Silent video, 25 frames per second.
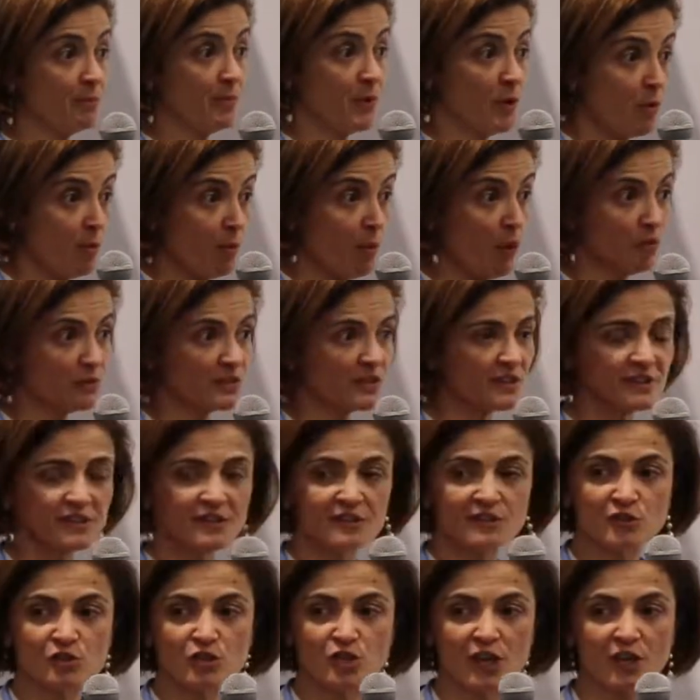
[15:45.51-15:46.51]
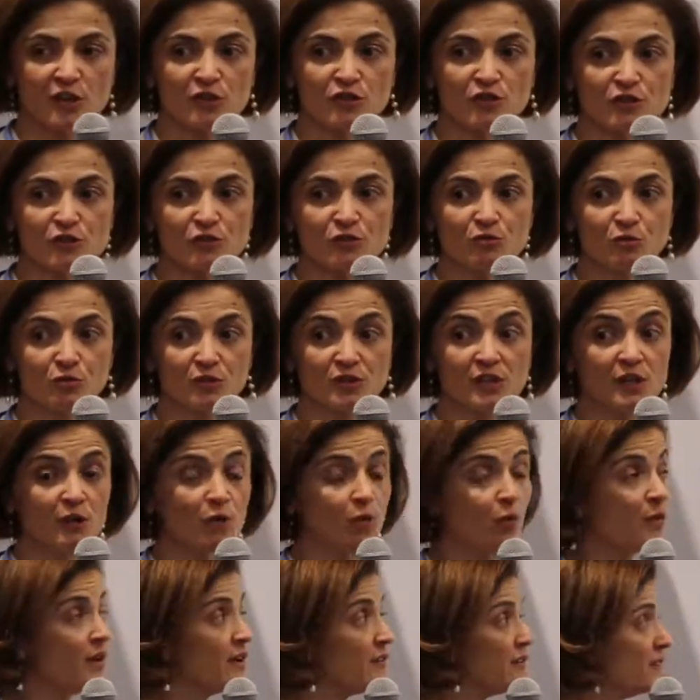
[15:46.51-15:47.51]
promote this change to
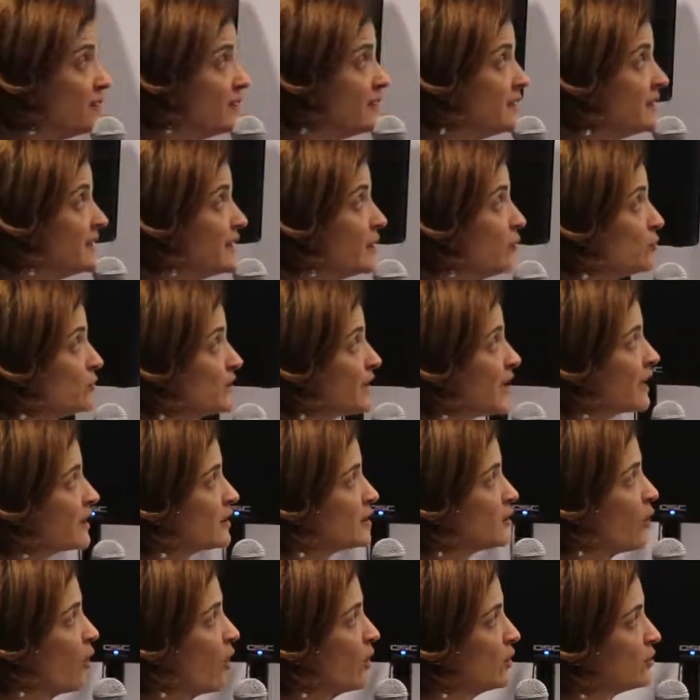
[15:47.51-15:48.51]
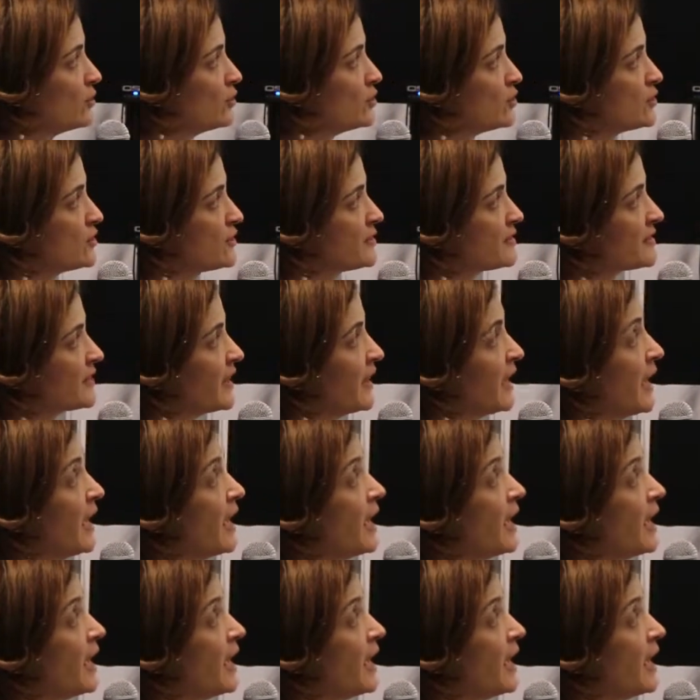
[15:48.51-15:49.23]
deal with the new technologies.